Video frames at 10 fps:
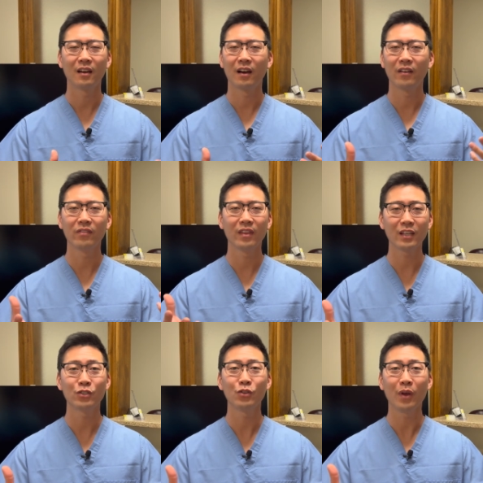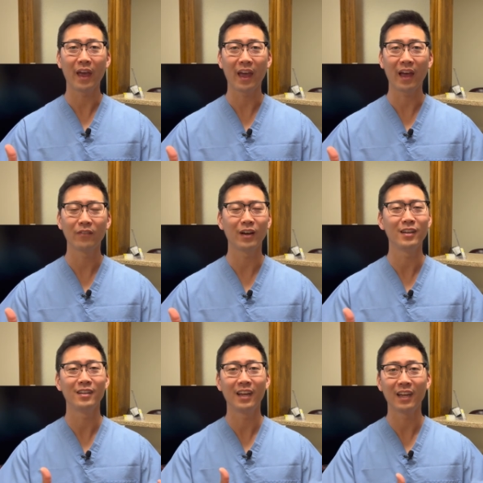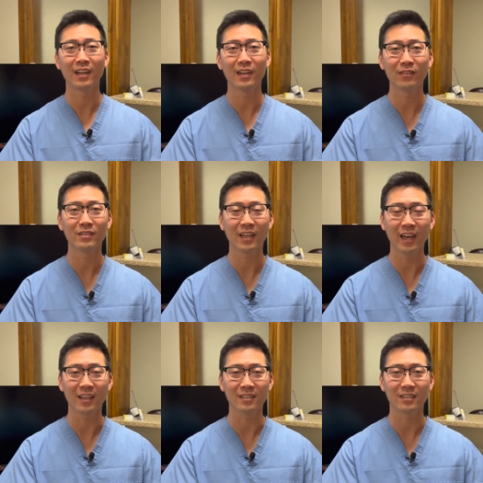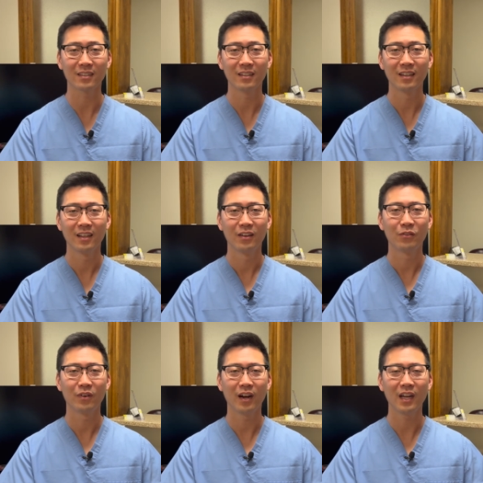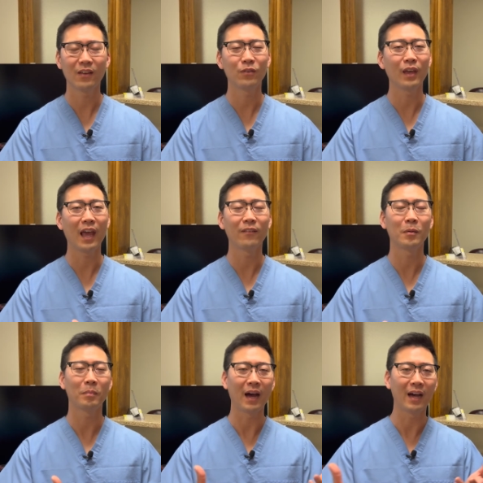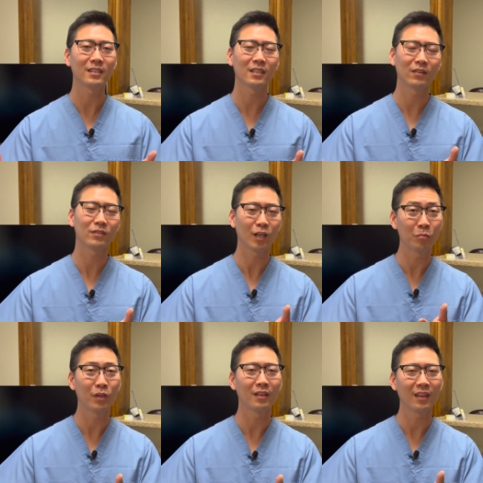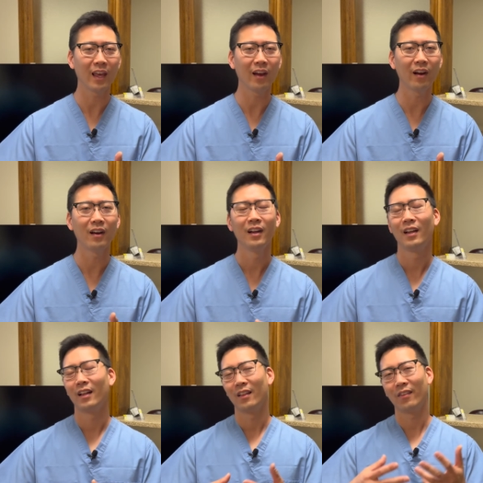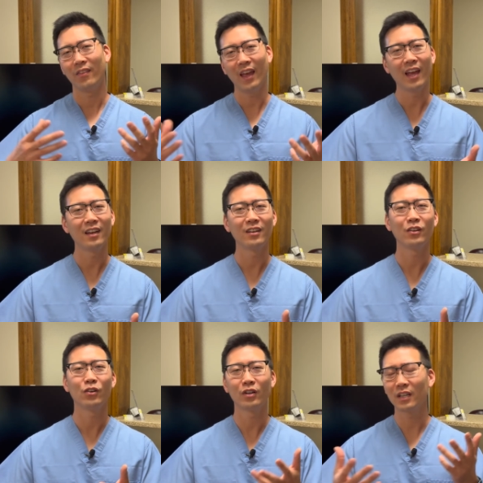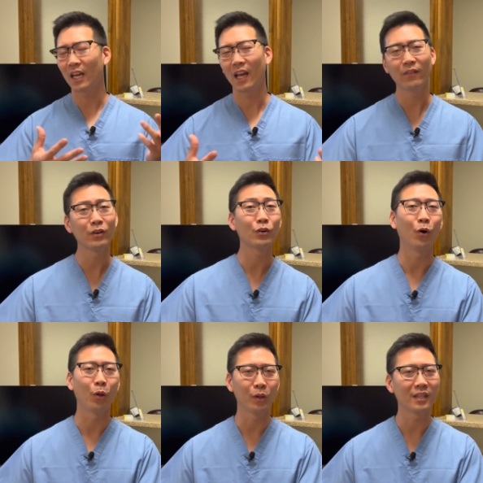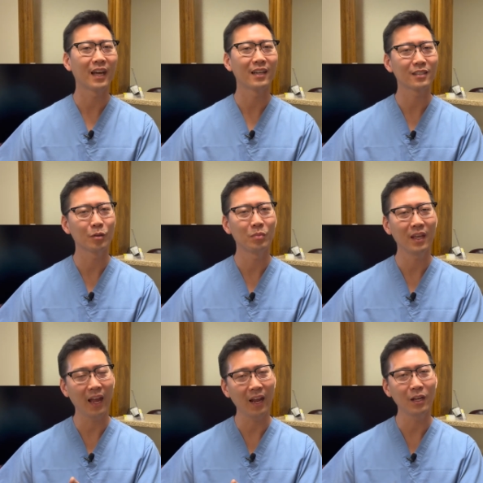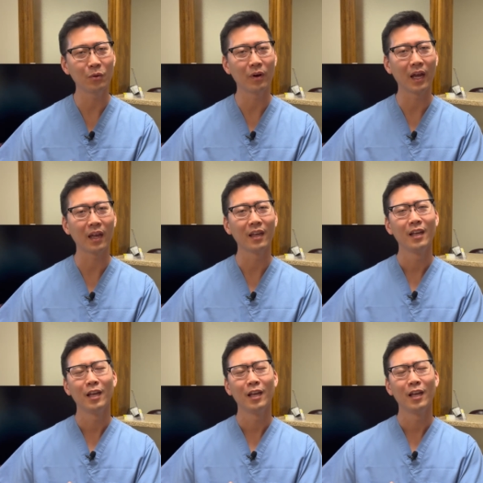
unless you have a negative test, right? If you have a positive something there, then you're going to have a colonoscopy anyway